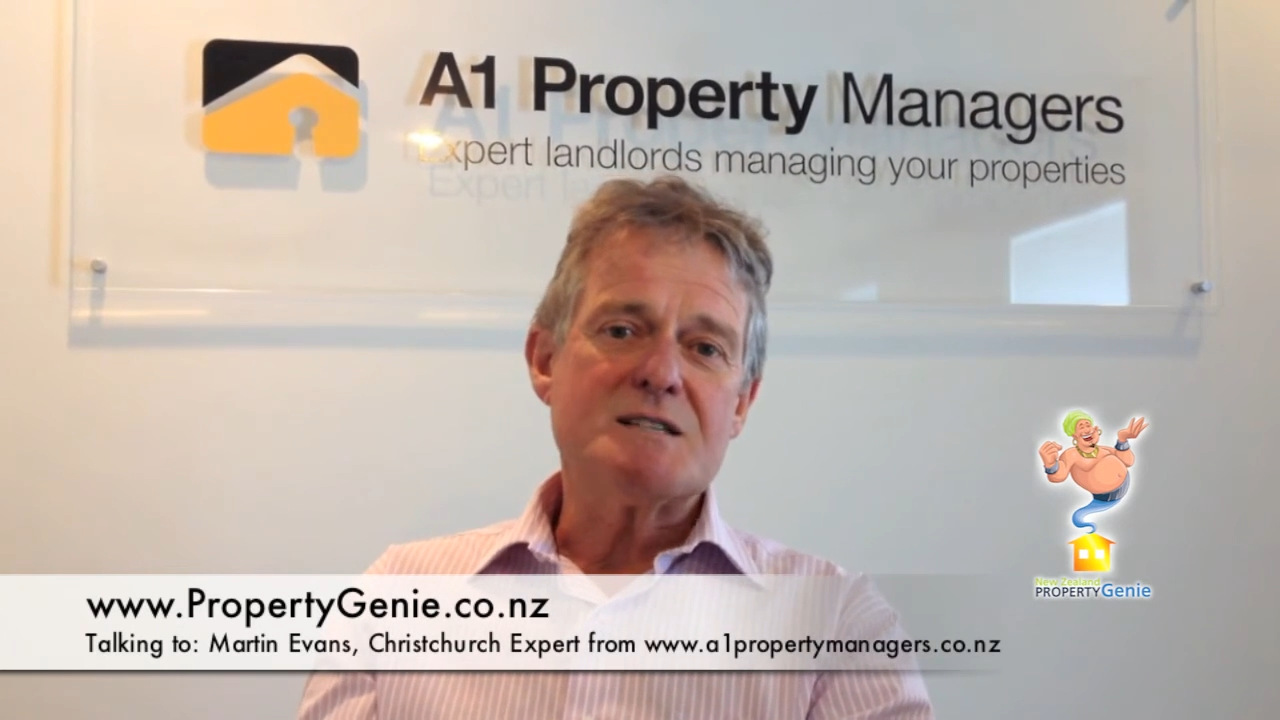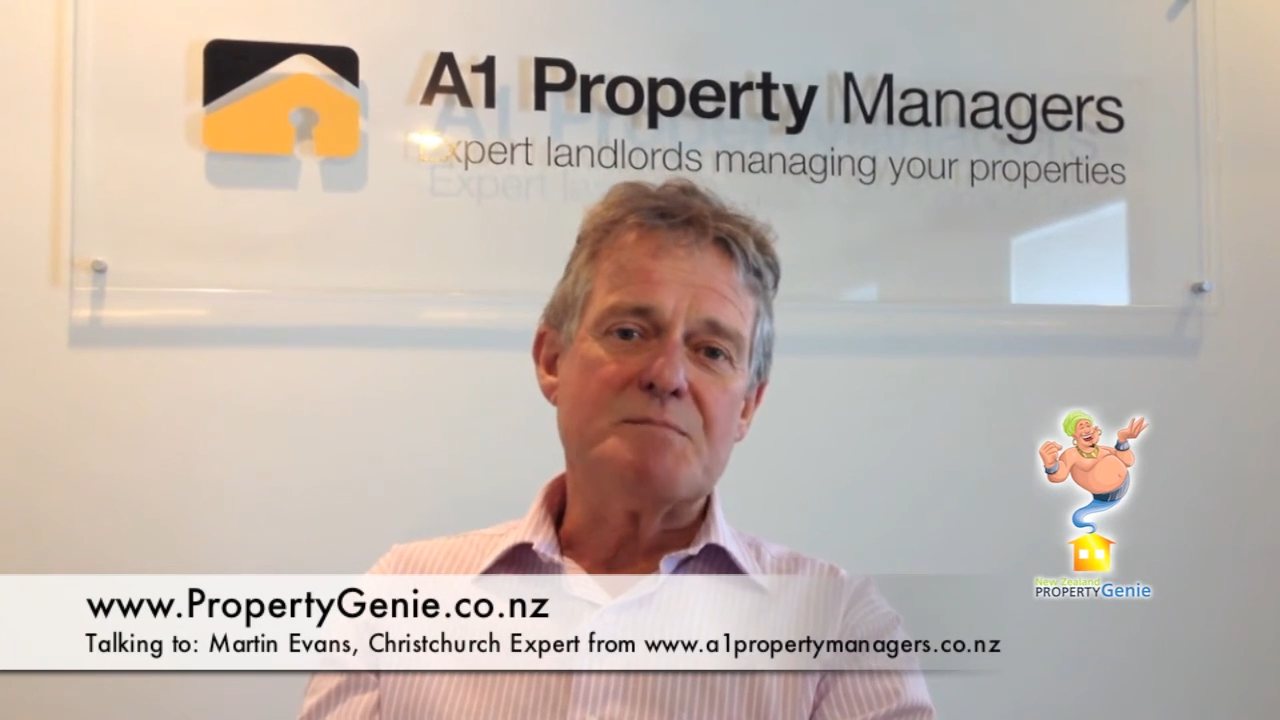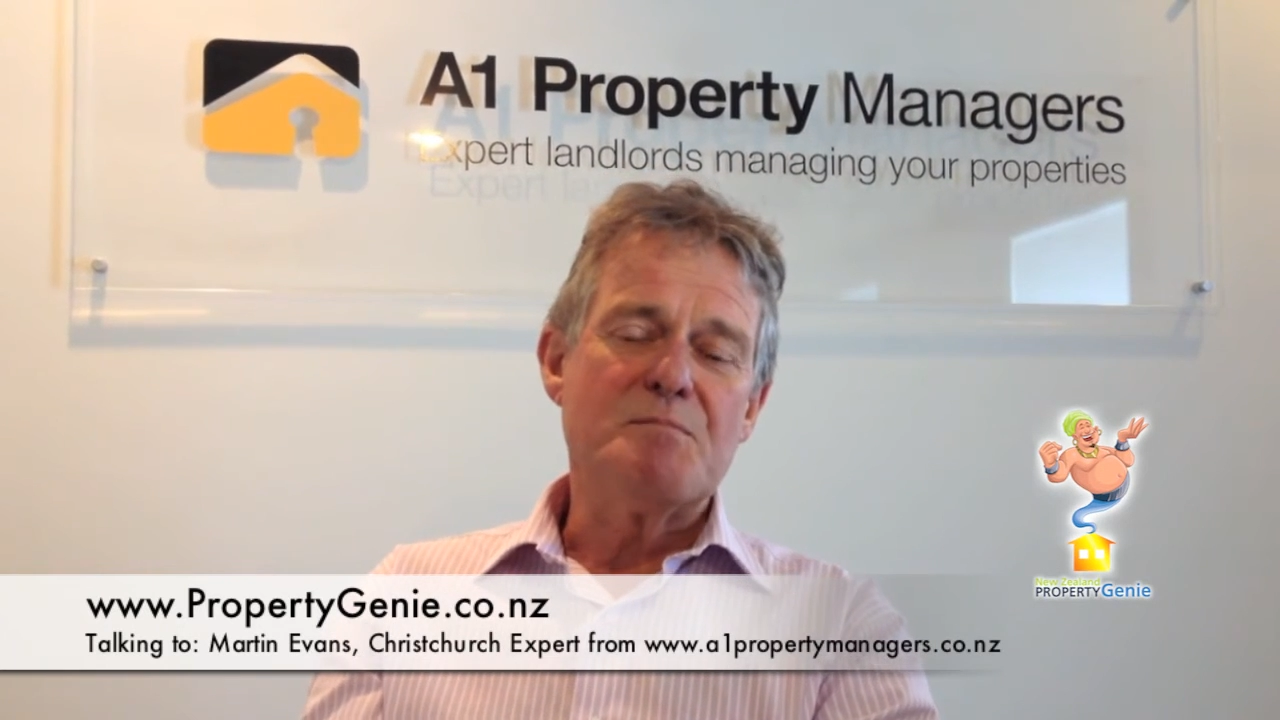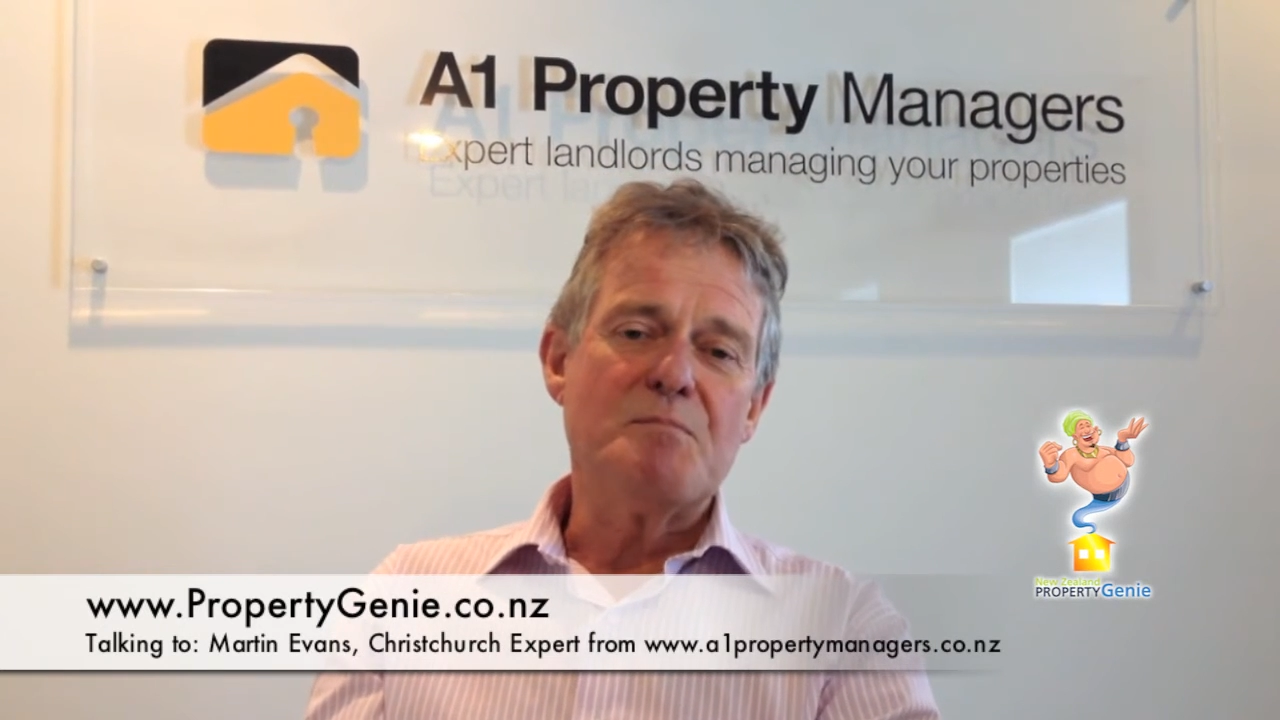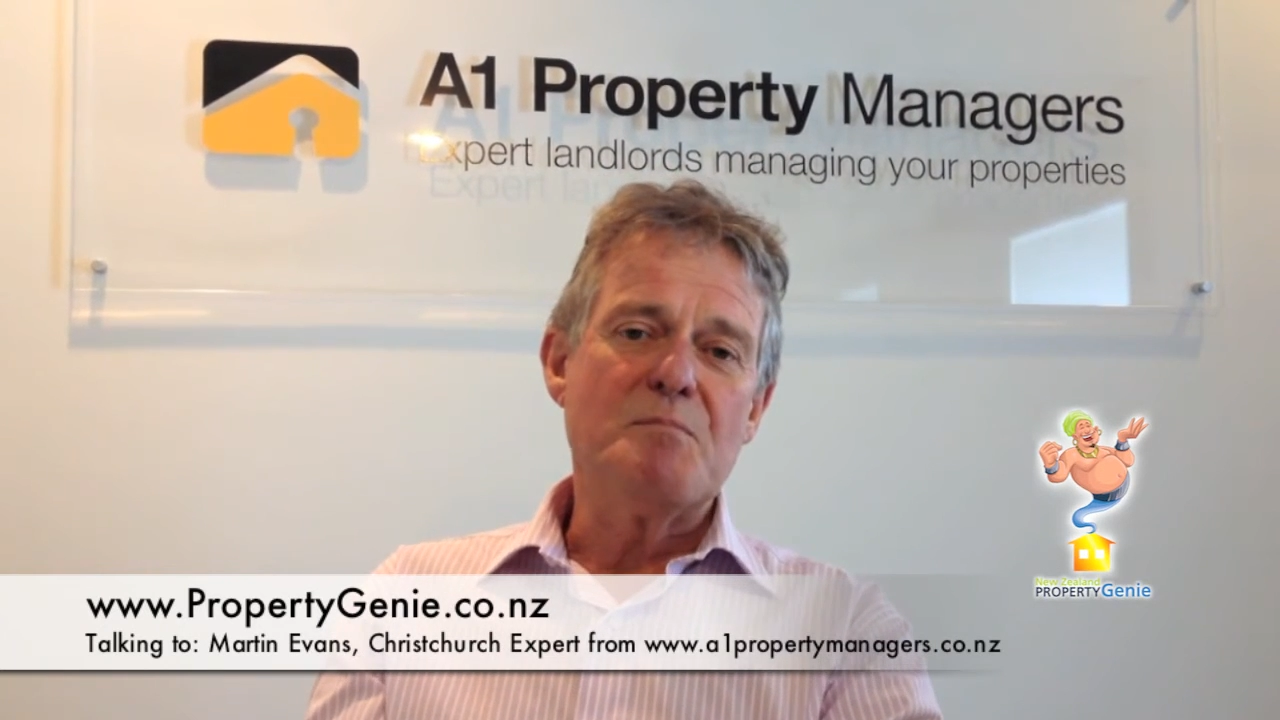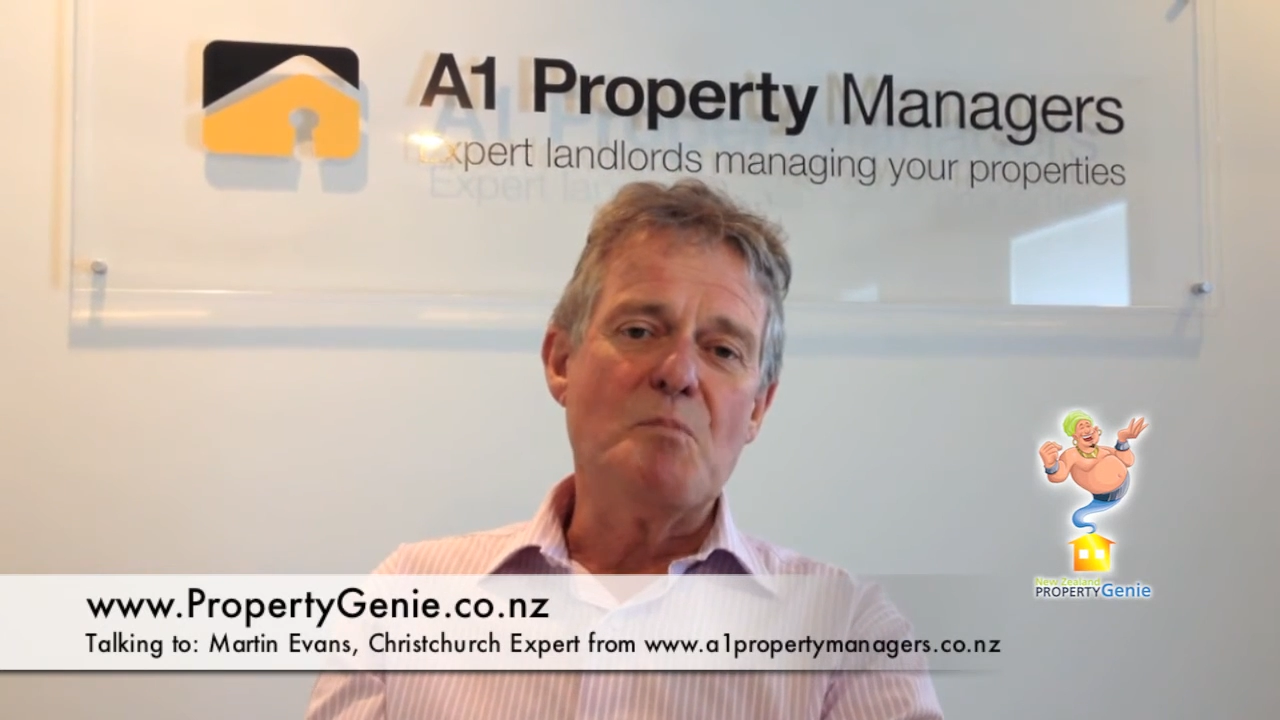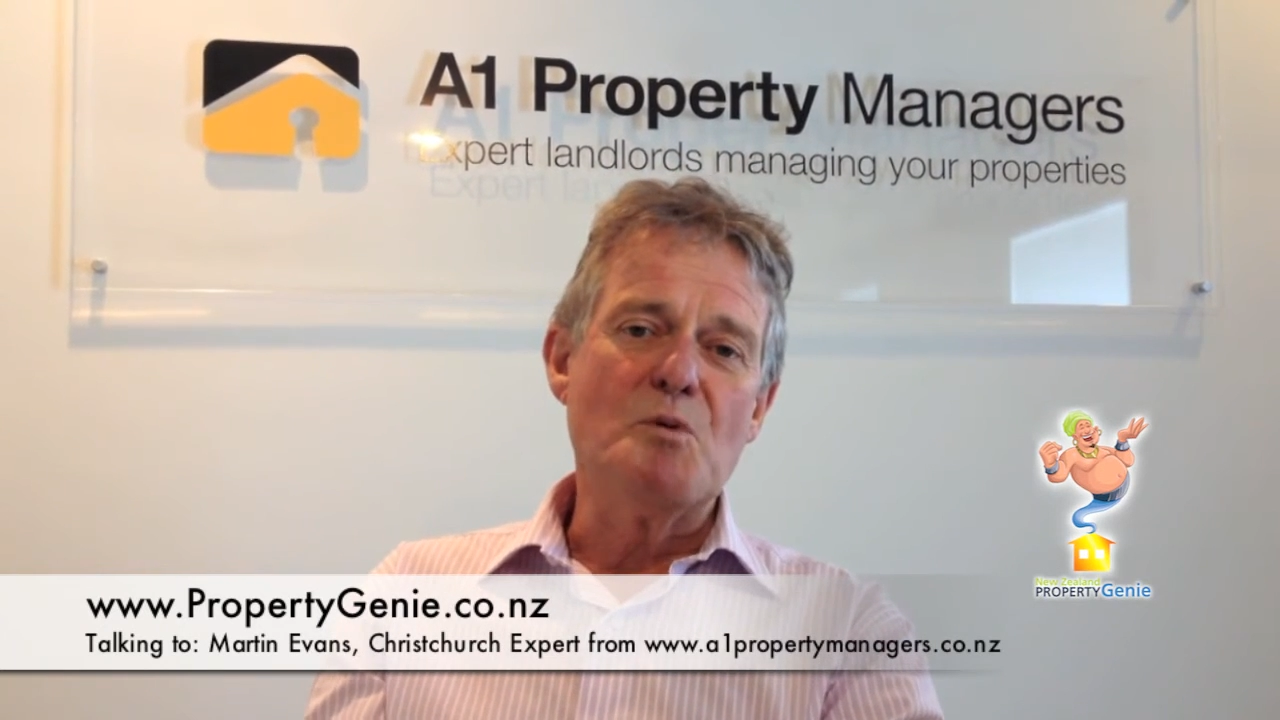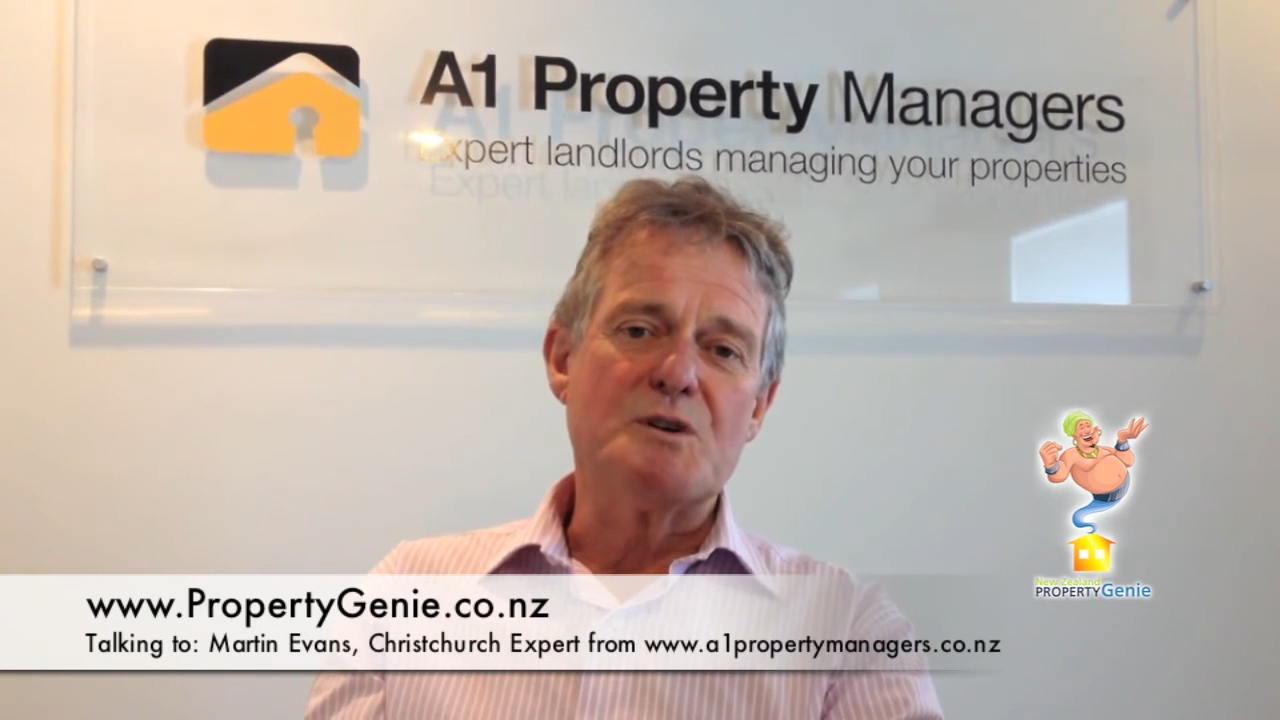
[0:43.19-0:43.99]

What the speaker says: some more